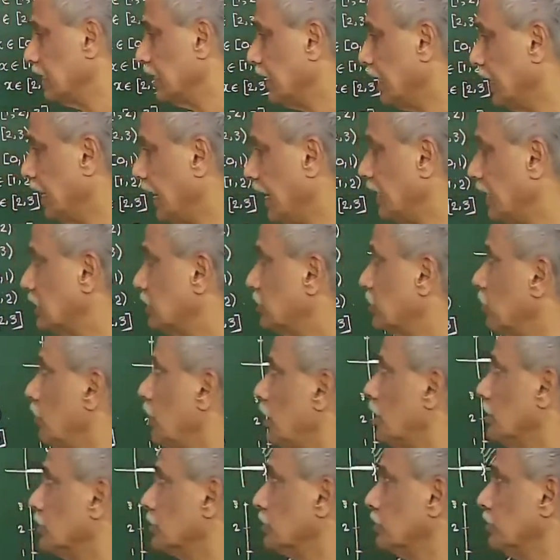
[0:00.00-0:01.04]
and so
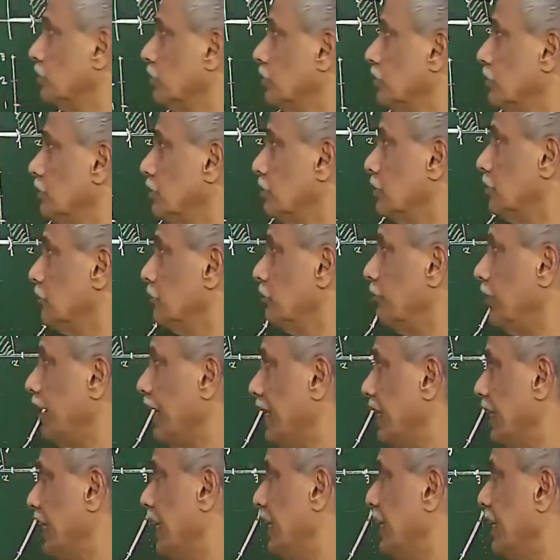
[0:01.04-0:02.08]
also
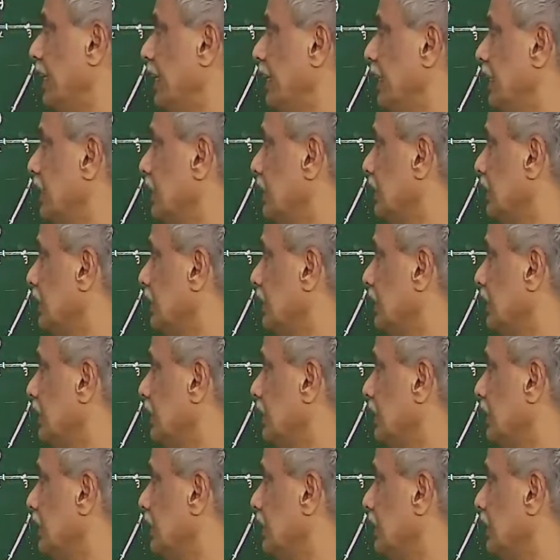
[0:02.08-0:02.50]
finally